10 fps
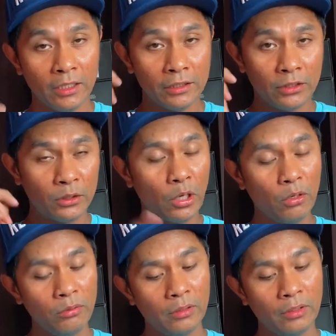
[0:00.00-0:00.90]

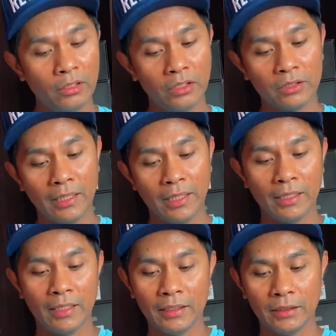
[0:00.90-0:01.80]
So the good
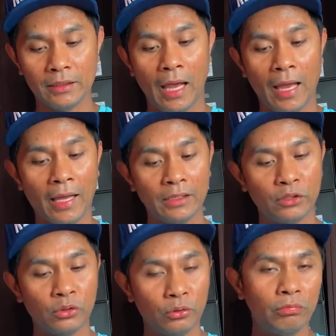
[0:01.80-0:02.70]
thing is I had
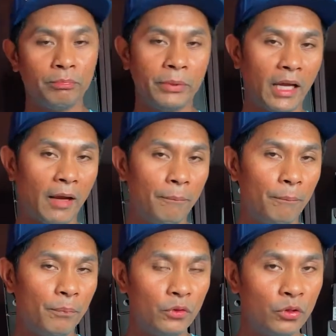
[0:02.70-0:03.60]
to pick up
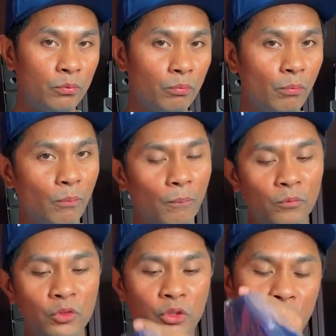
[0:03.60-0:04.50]

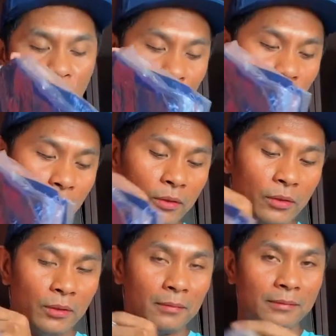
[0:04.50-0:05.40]
two,
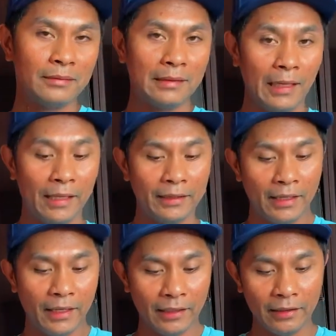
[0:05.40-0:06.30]
and
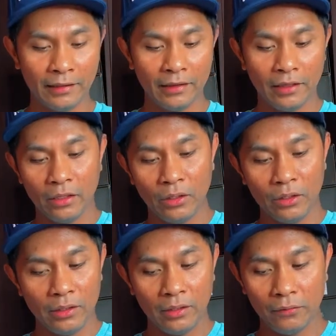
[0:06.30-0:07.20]
then
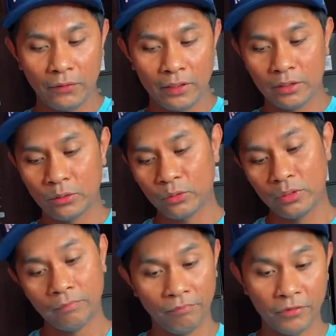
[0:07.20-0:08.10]
if it's
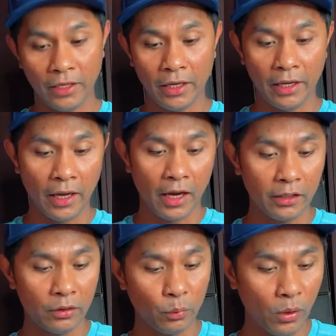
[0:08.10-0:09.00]
the
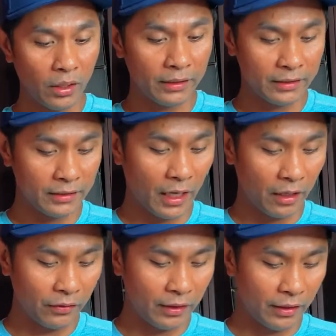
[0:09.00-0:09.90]
other one is
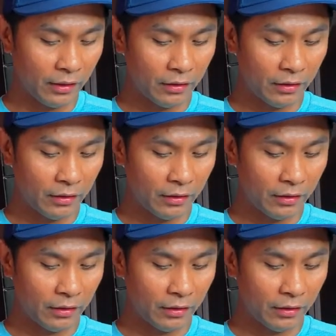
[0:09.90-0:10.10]
not really